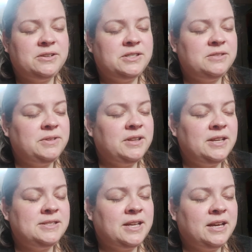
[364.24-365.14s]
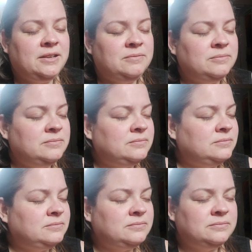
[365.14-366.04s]
starts to realize that,
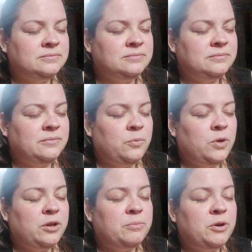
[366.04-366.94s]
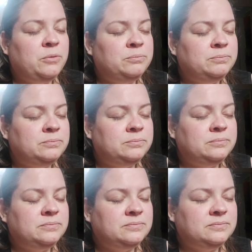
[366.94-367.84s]
welcome home.
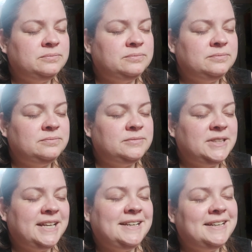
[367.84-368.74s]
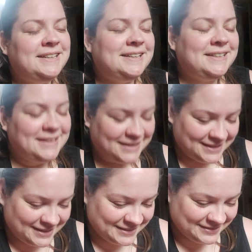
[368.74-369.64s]
Ding, ding, ding, ding,
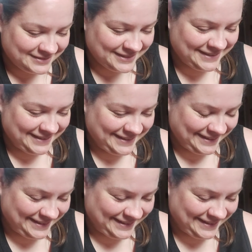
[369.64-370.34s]
ding.